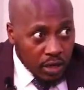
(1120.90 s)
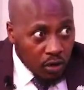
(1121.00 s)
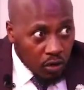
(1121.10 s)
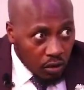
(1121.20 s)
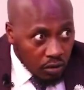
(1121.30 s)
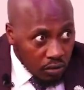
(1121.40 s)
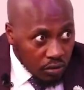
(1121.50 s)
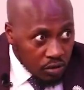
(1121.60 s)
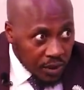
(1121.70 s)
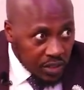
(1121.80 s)
along
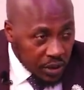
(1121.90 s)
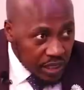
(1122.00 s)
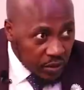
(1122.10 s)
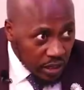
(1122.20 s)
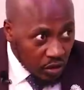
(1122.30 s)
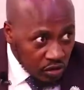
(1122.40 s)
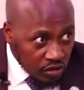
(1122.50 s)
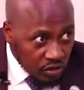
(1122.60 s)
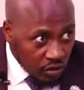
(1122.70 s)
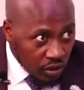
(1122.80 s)
to make you think you're in
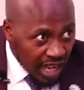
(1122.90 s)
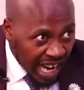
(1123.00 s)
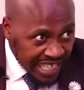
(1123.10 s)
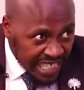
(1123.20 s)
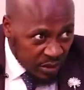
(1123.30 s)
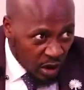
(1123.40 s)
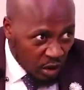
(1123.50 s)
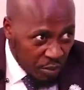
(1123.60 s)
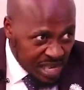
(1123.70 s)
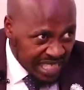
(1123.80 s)
control until you are
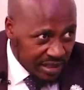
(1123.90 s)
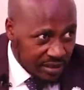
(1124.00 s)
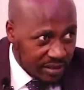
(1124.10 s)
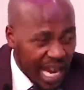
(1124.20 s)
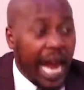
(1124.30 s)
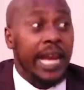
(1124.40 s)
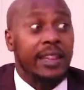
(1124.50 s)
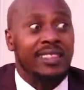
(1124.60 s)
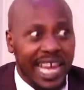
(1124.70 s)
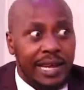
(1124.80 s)
committed.
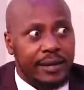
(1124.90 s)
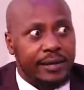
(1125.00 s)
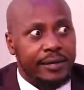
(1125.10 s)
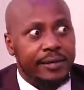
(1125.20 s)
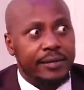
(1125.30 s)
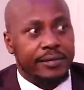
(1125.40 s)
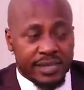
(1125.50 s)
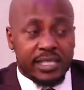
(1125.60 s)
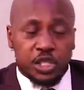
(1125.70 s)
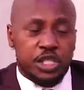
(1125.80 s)
And then
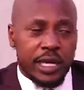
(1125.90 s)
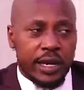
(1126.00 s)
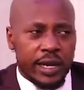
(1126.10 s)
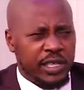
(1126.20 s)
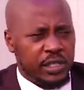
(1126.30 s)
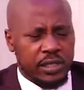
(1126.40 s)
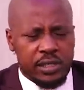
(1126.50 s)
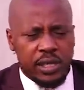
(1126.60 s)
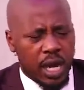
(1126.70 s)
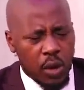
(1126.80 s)
she
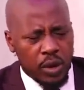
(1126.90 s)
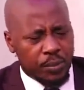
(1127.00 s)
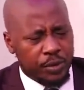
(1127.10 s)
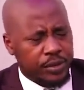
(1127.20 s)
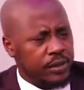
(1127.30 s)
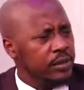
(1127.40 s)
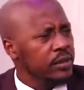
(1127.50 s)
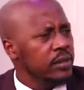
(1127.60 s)
unleashes her weapons.